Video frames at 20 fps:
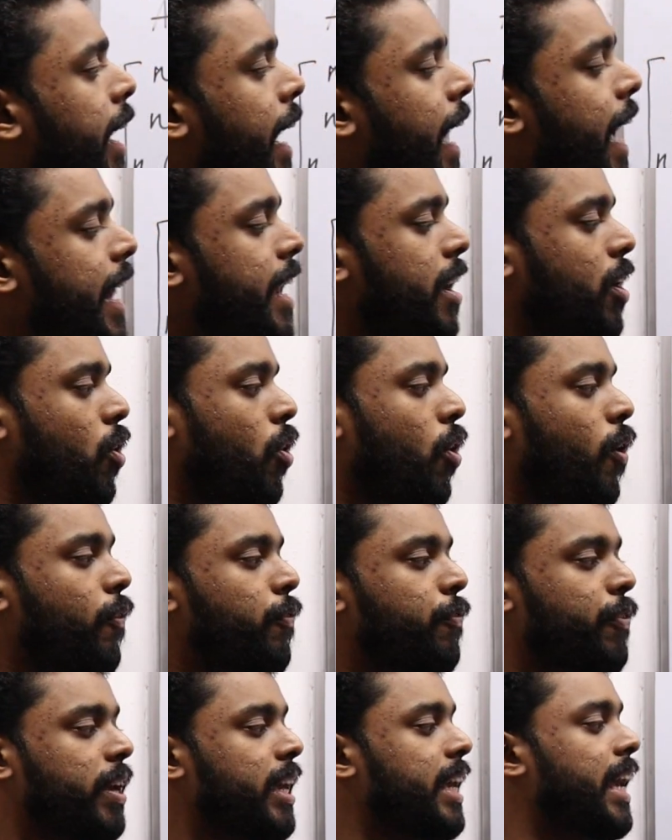N
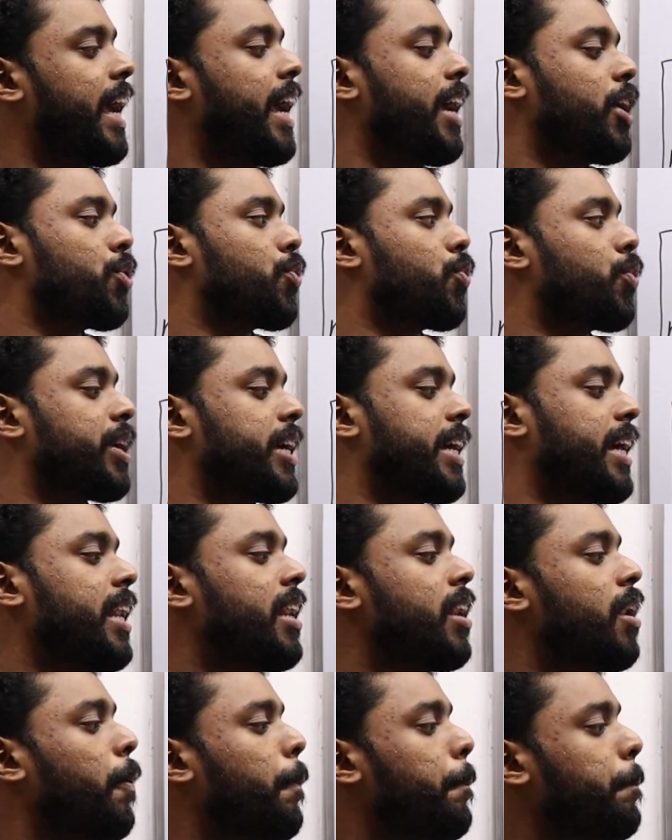of A
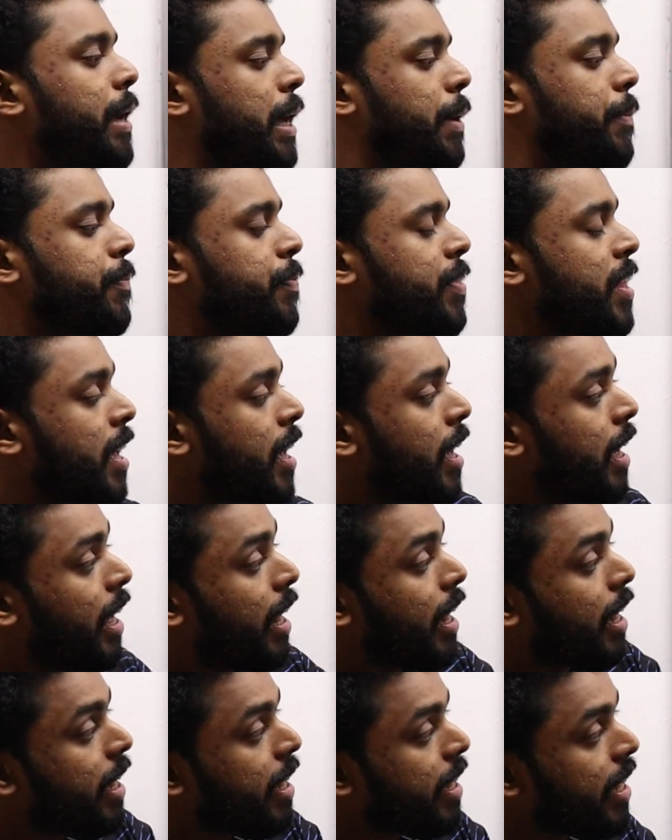union B.
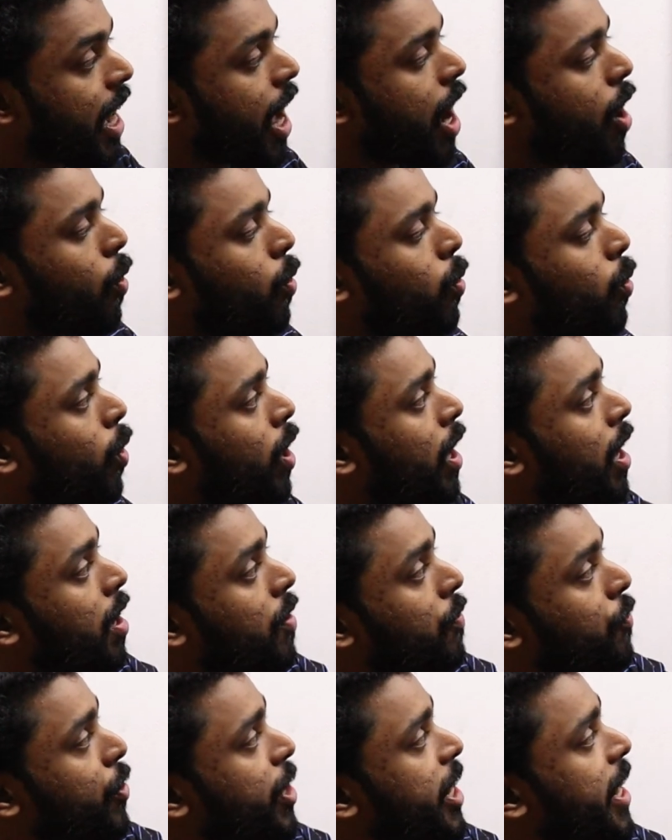Now
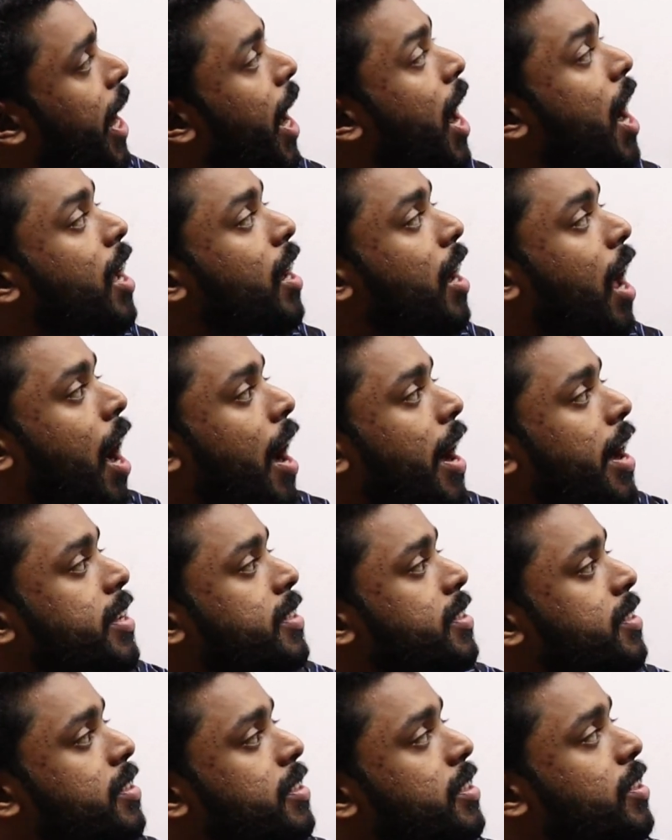we are
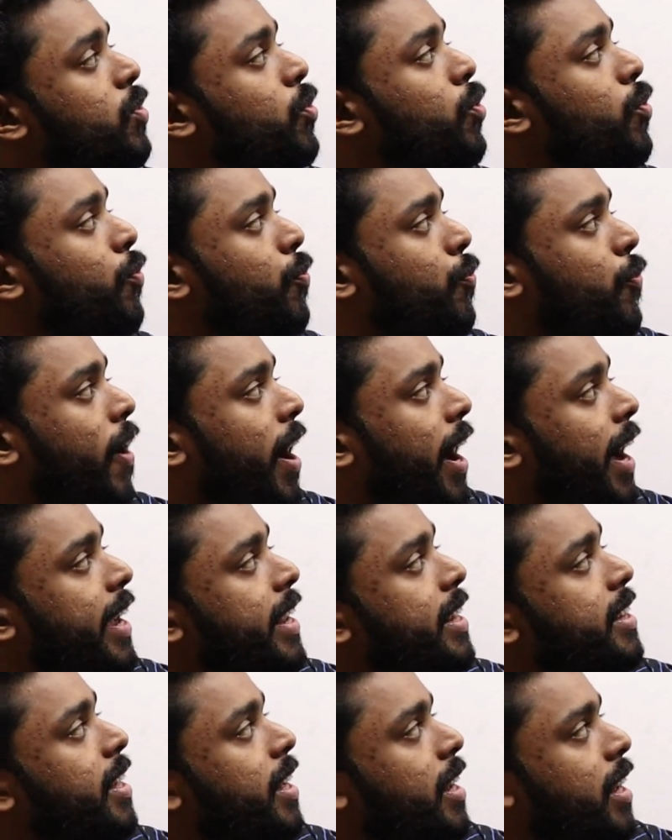asked to
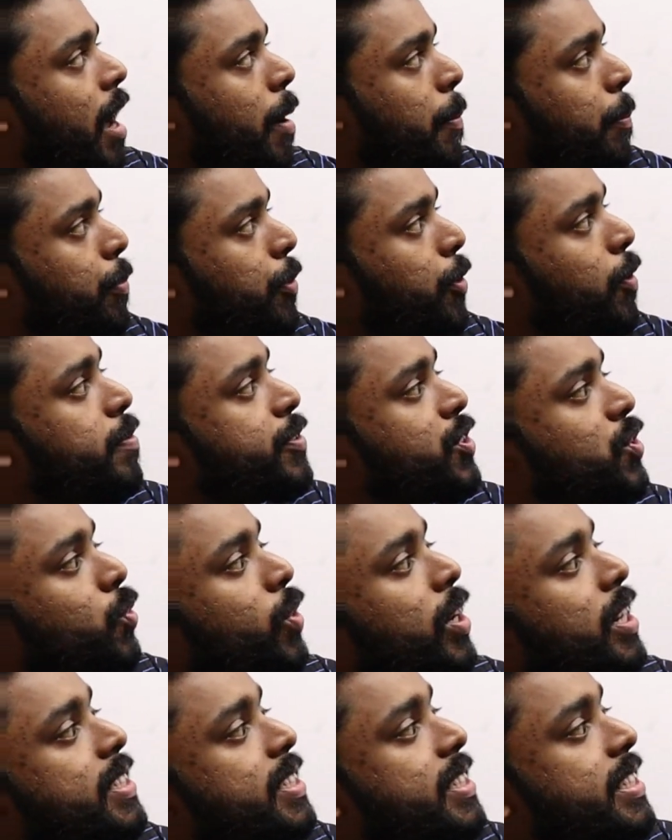find the number of
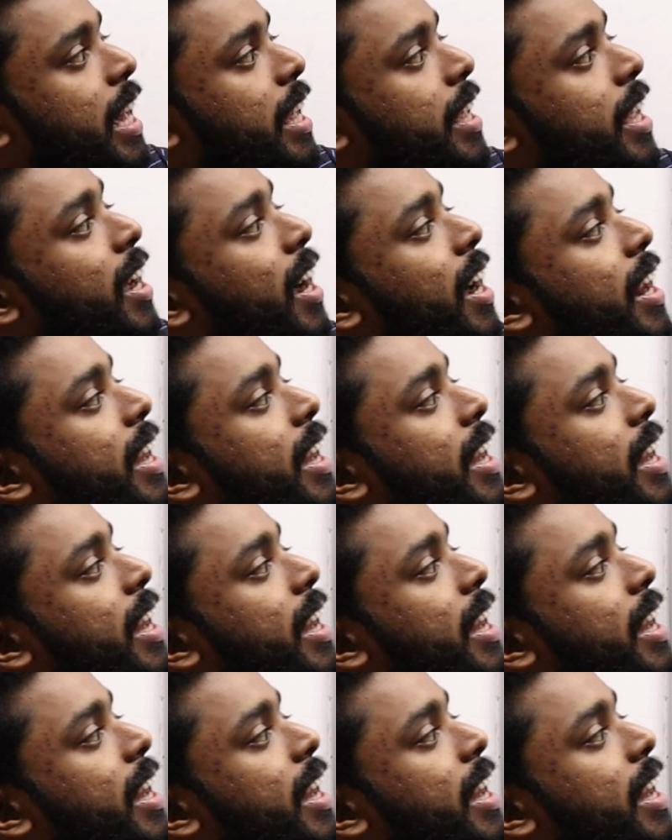students taking